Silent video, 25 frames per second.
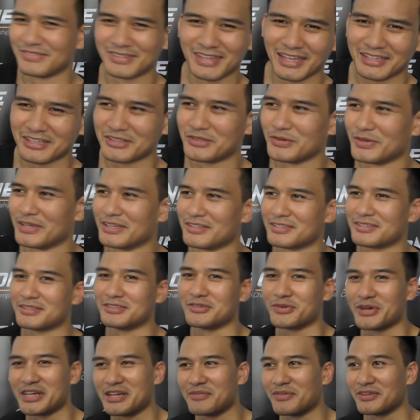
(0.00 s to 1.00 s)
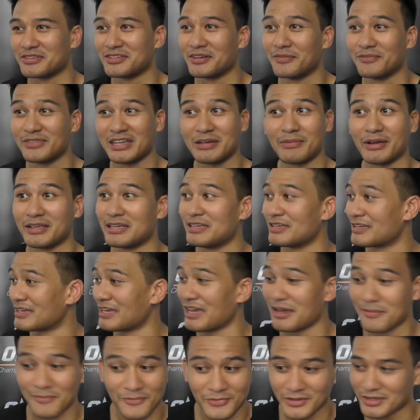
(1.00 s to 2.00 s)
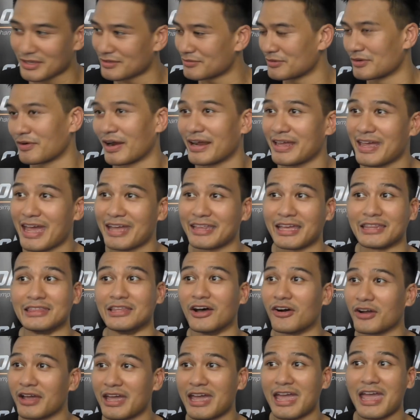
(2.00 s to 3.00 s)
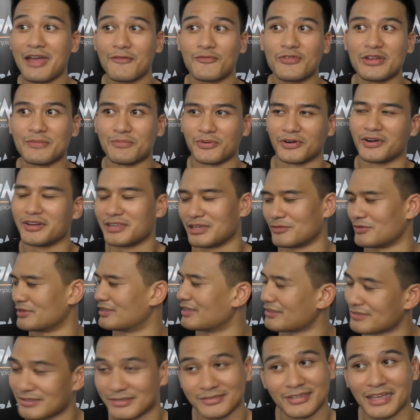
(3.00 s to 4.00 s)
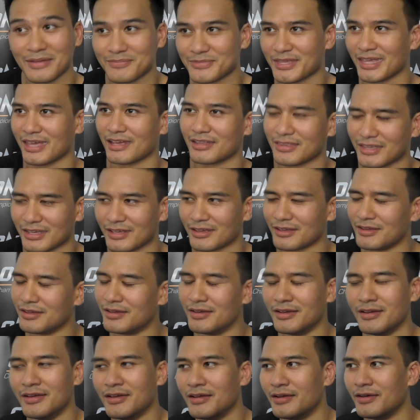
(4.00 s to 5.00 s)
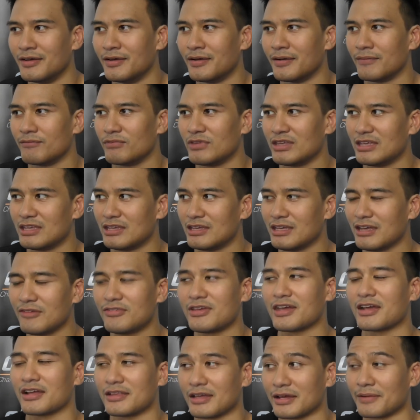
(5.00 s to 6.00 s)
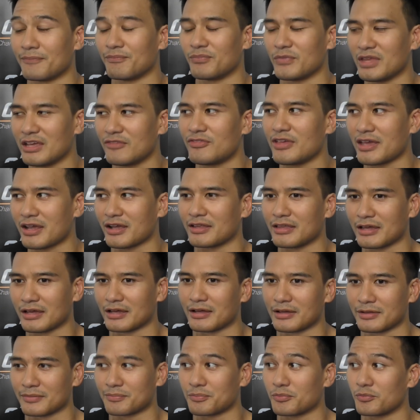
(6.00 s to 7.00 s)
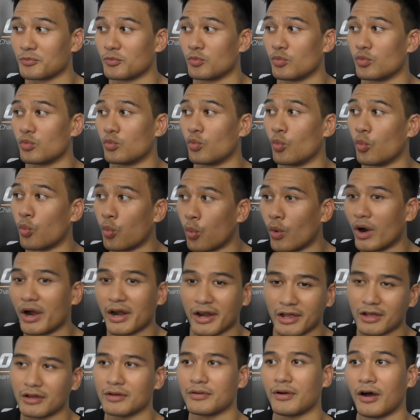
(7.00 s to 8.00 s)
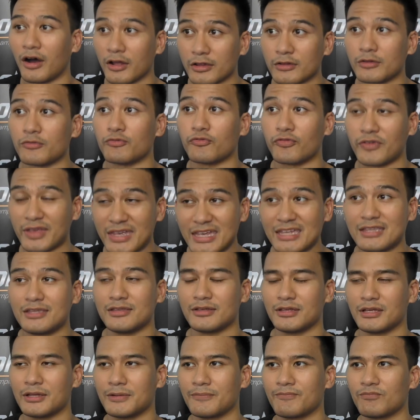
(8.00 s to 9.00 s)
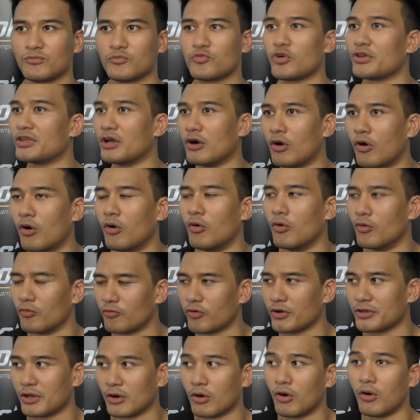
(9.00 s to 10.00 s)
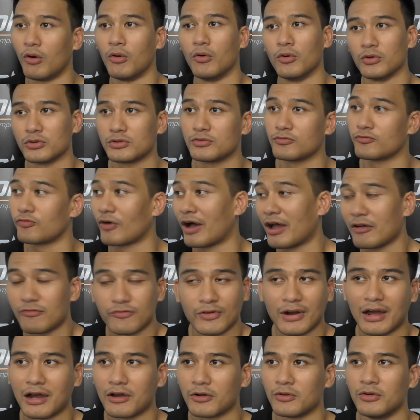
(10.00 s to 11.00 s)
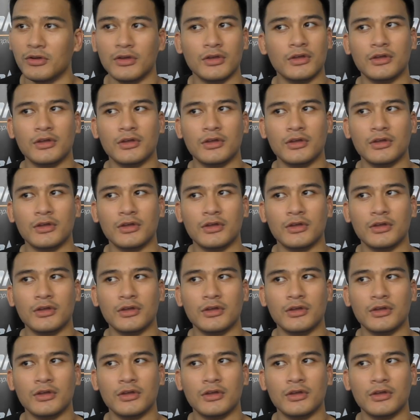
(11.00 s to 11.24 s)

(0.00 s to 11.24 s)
get into his dream or something. But he came with the right hand and knocked everybody with the same technique. If they're gonna if they're gonna work on the feet, for the whole for the whole five round,